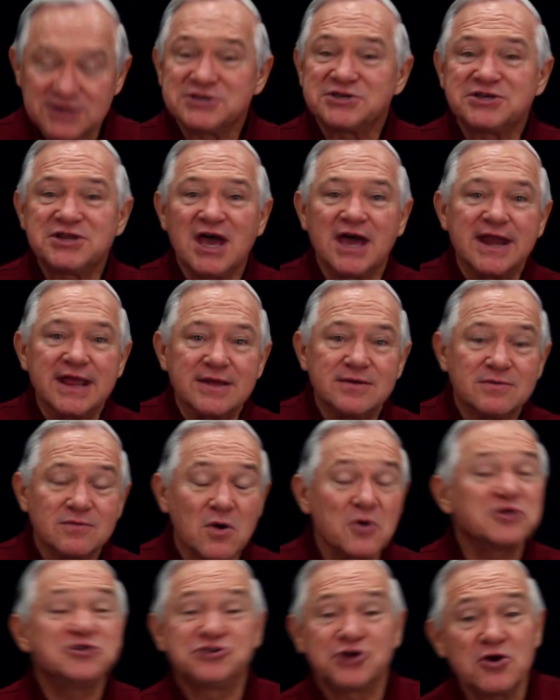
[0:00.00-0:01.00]
in a study. We're
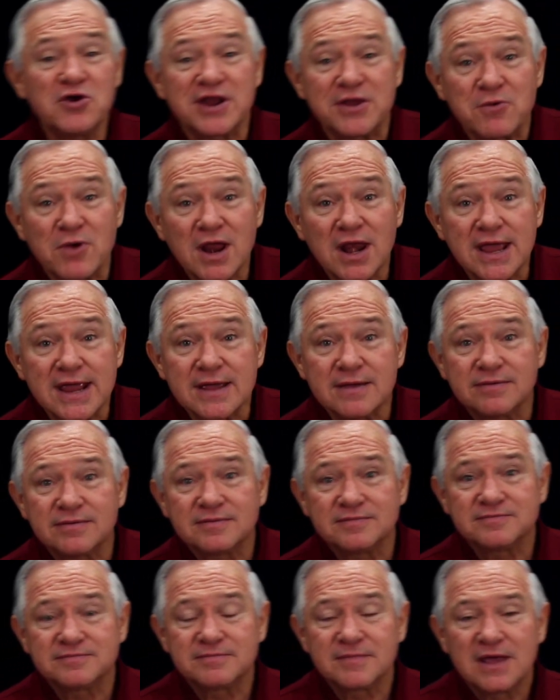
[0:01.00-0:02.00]
on a journey, really,
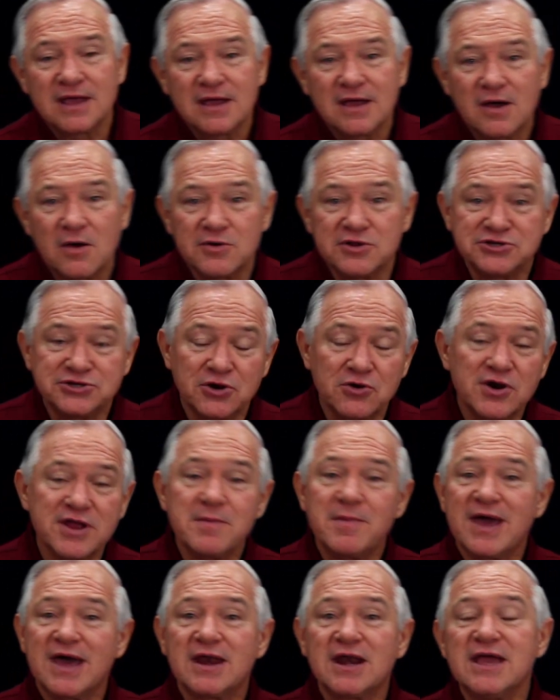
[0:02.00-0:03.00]
on a journey
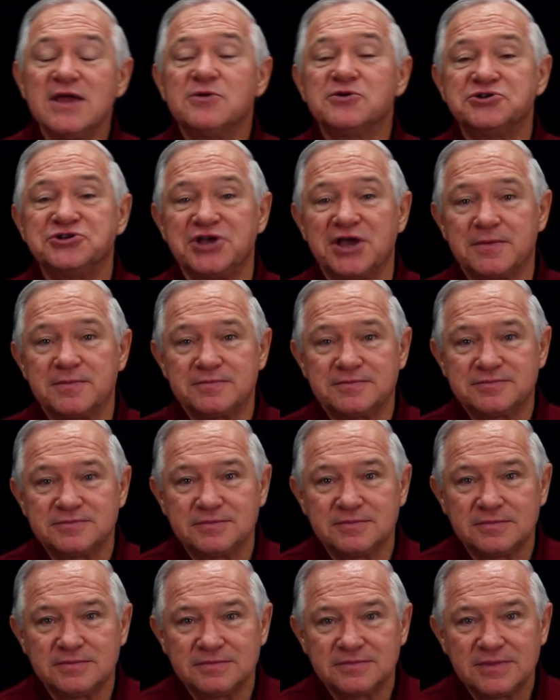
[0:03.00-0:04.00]
about leadership,
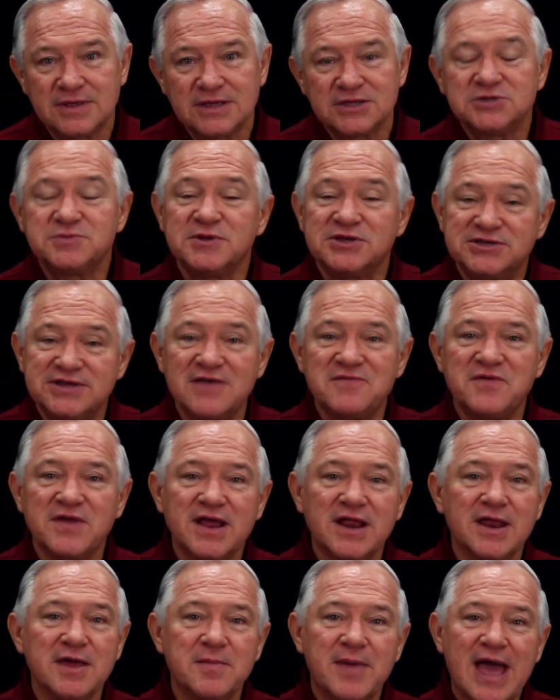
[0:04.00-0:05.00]

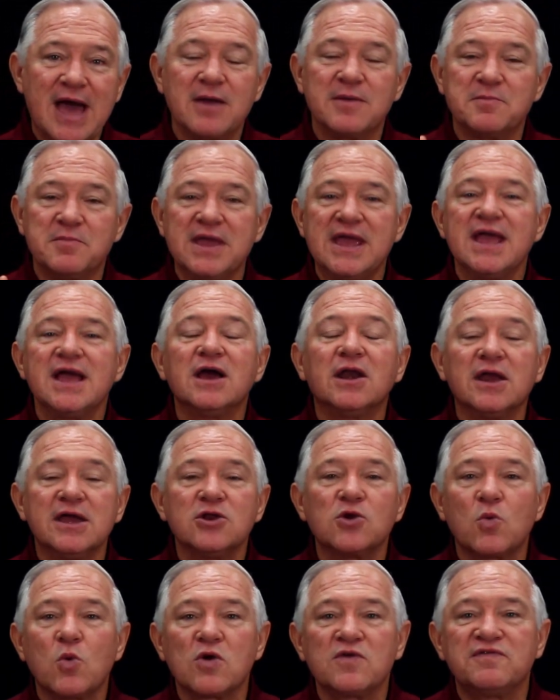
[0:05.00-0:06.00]
specifically about being a
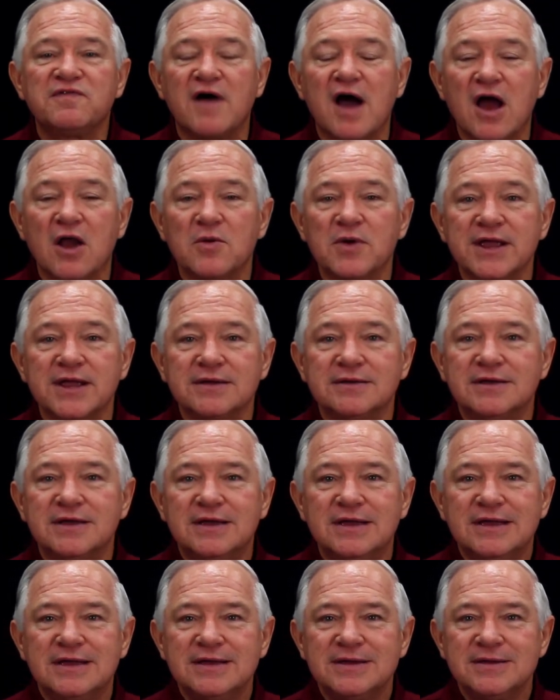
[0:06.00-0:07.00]
leader worth following.
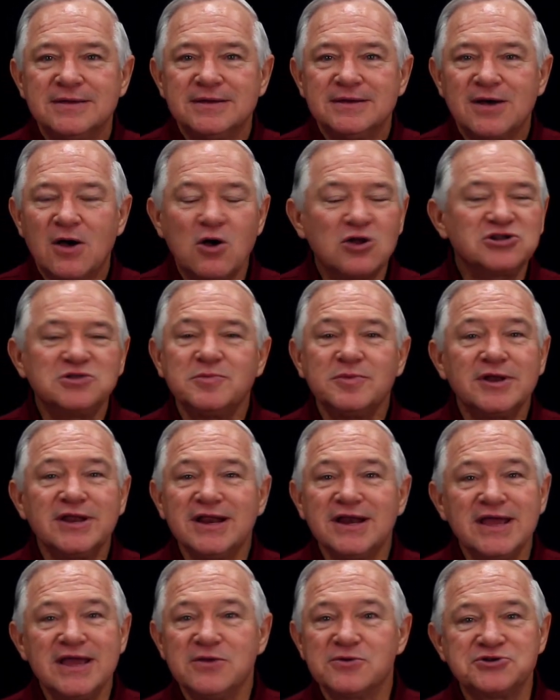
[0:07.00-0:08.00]

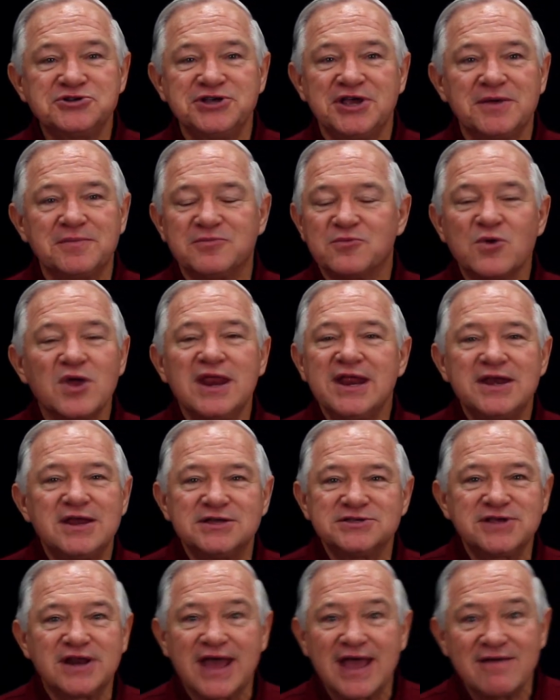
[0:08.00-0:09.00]
Ultimately, leadership really
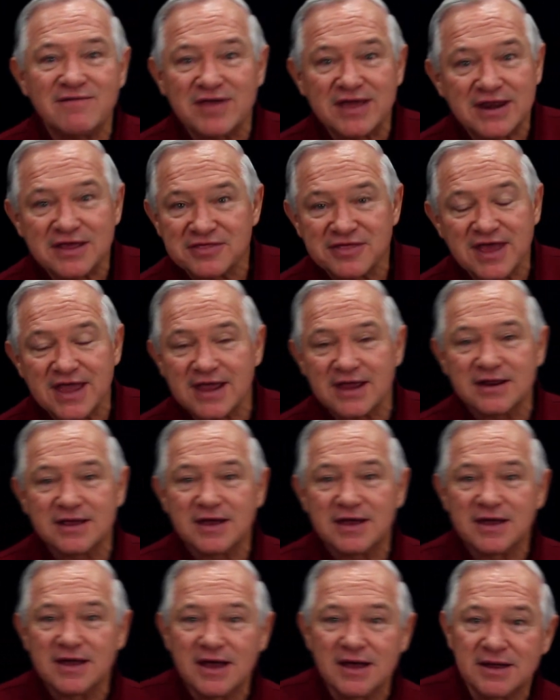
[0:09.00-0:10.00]
doesn't have anything
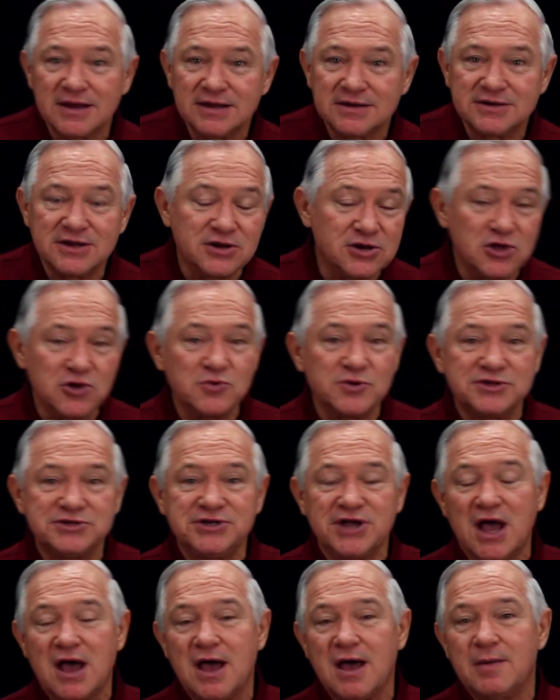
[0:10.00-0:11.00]
to do with
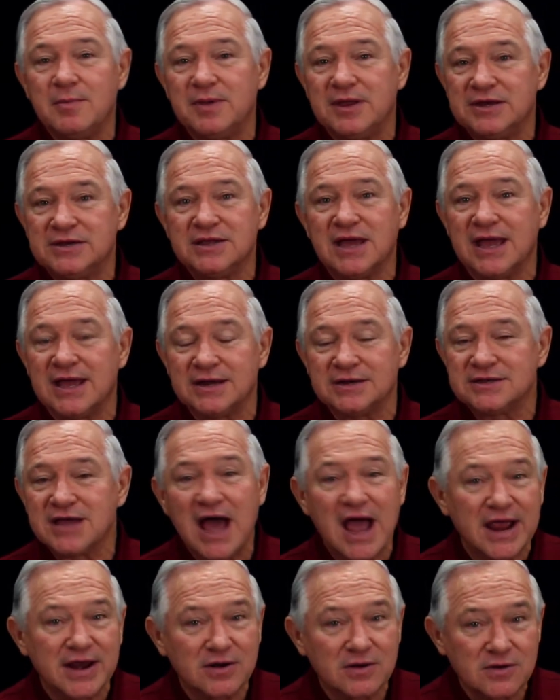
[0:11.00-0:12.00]
job and
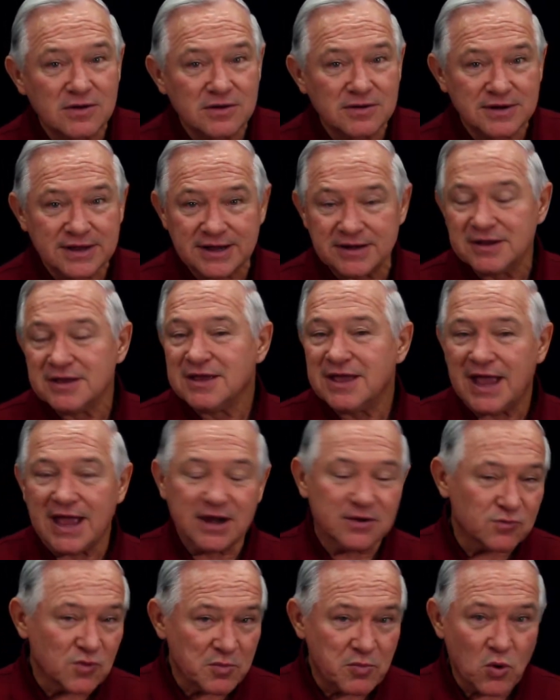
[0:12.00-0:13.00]
title
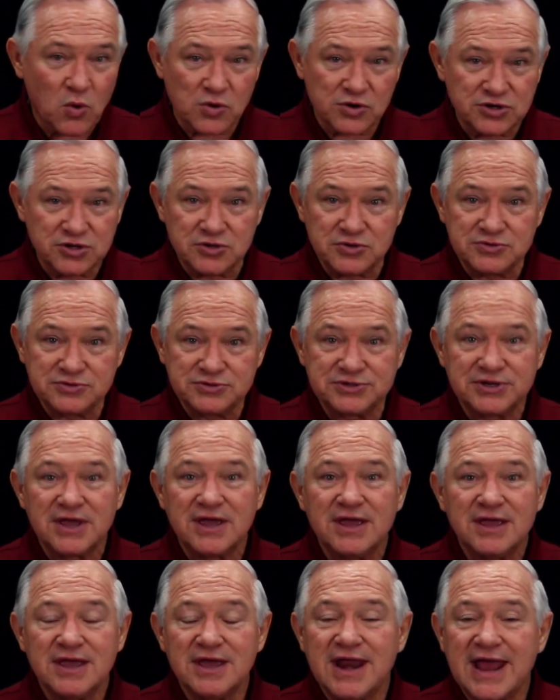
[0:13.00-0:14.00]
and report tos.
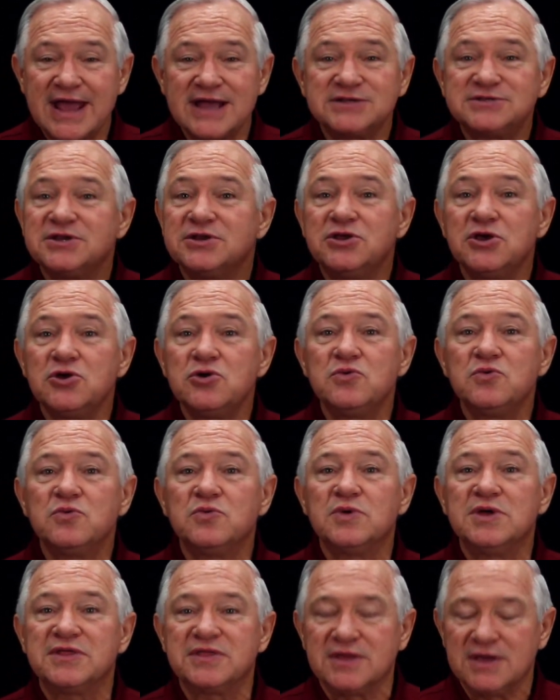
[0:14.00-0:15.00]
It has to do
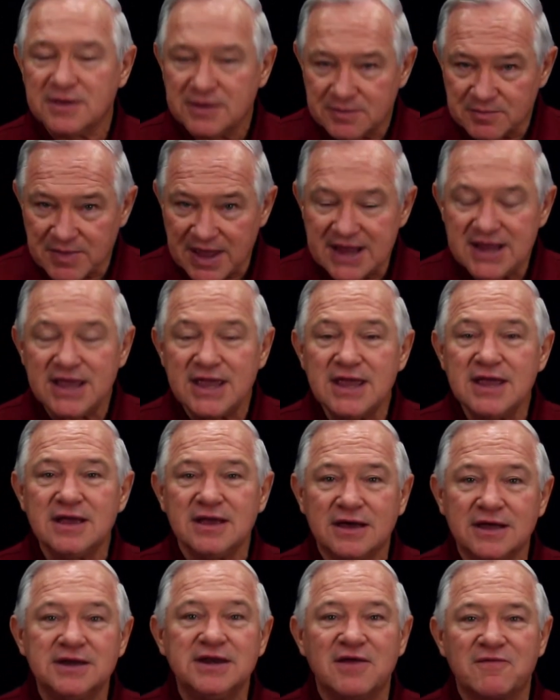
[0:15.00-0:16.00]
with making
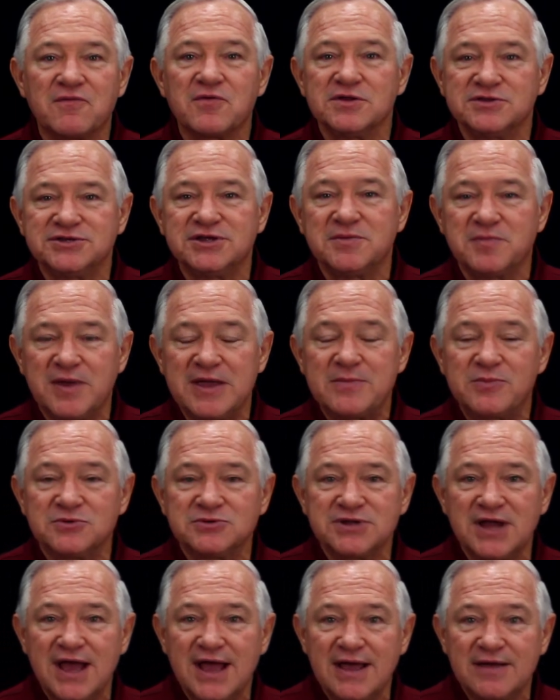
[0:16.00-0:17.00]
a difference in
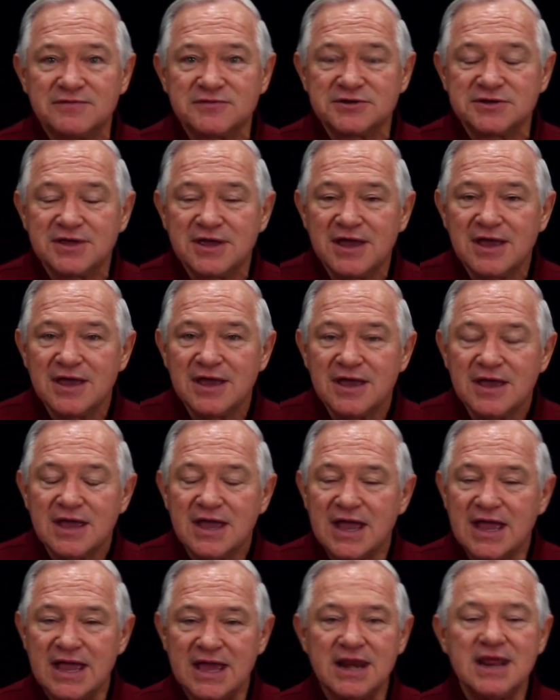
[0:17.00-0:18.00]
people's lives.
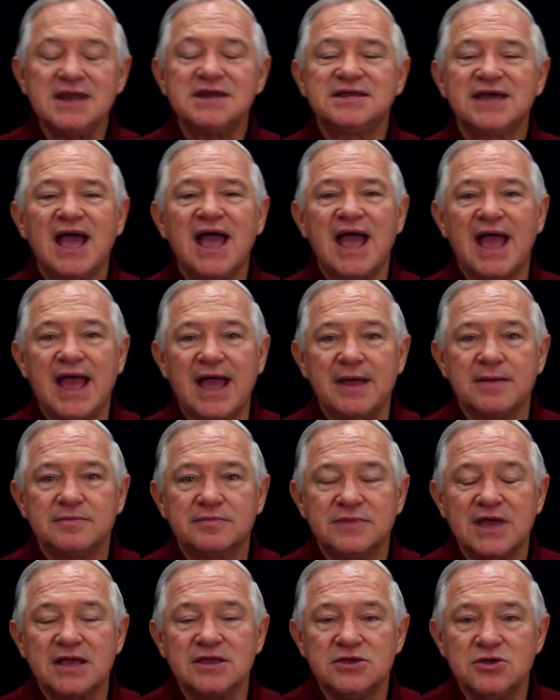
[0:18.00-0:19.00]
Any time
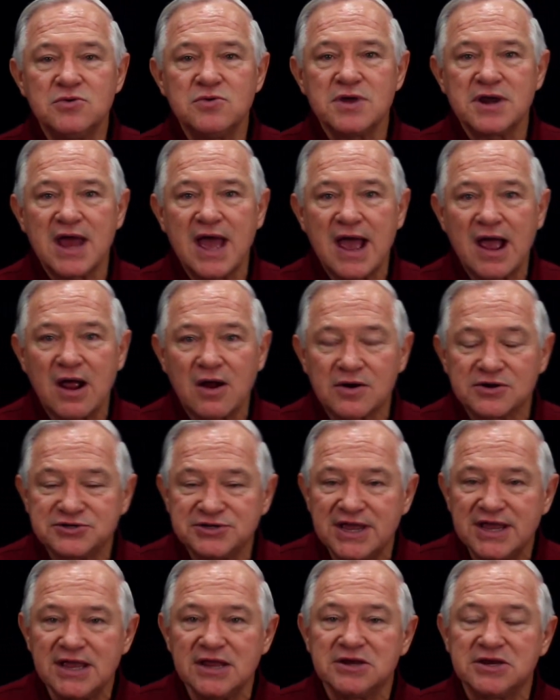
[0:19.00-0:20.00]
that you and I are
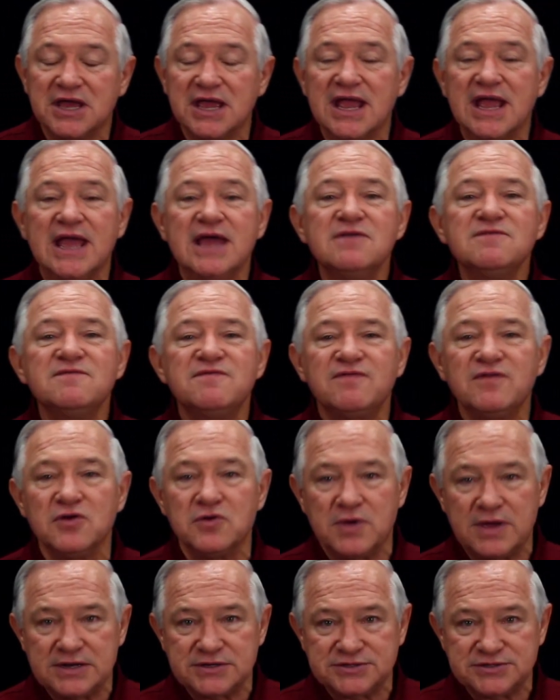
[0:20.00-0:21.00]
seeking to
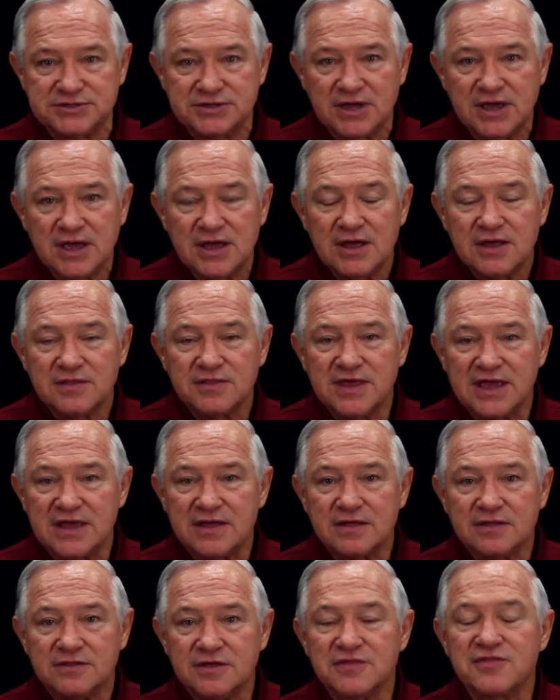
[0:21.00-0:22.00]
influence
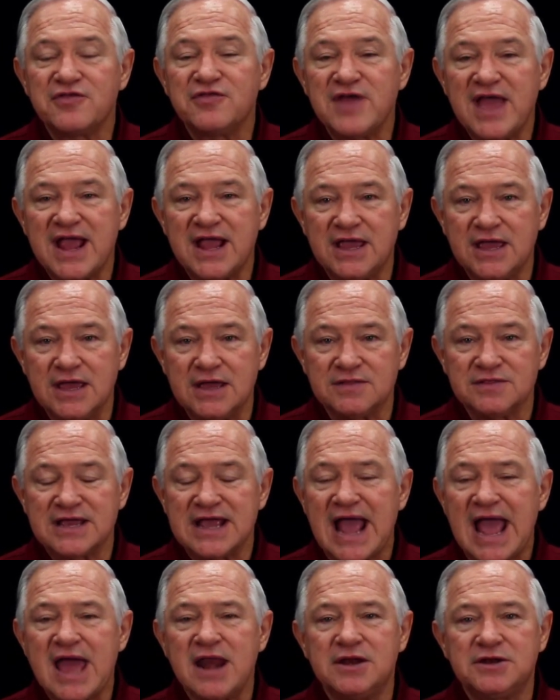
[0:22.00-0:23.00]
the thinking,
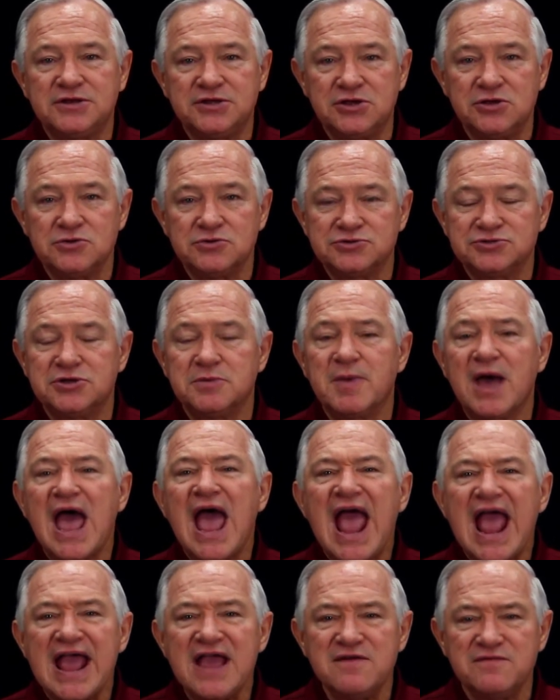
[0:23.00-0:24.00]
the attitudes, the
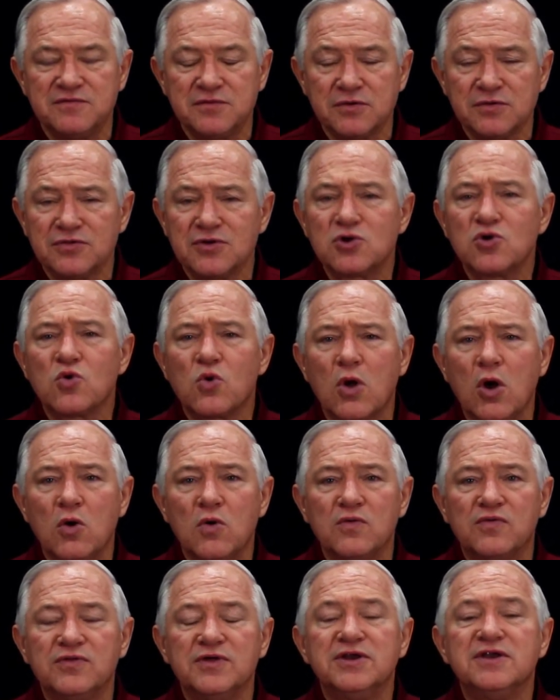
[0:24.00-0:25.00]
behavior, the
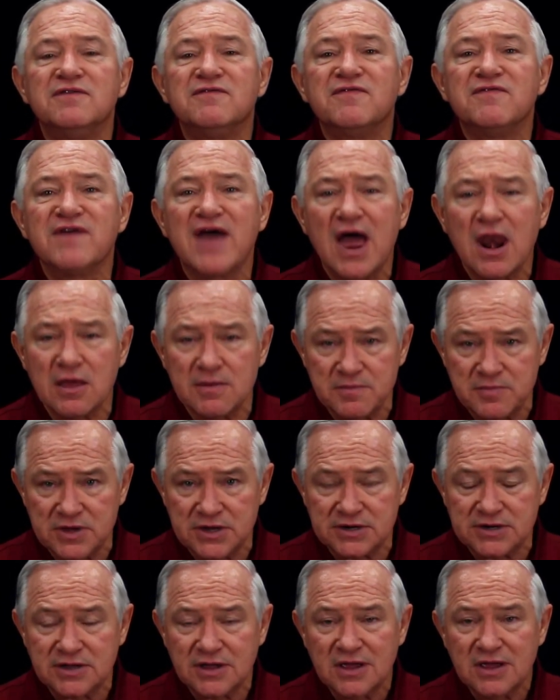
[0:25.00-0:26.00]
growth, the
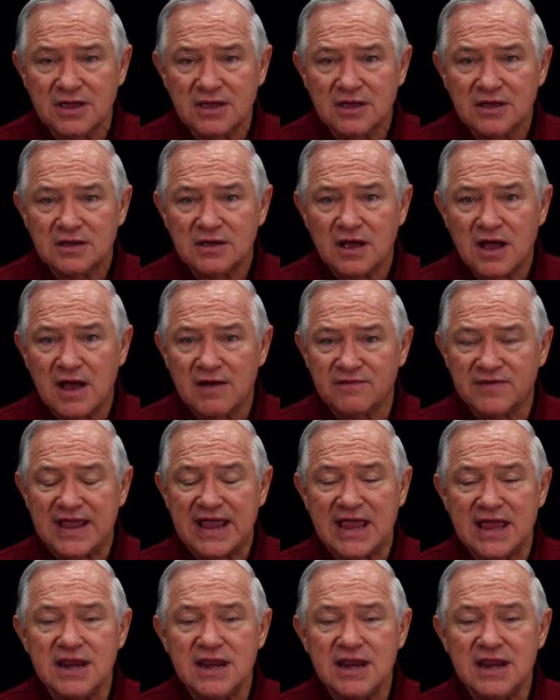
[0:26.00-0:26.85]
development of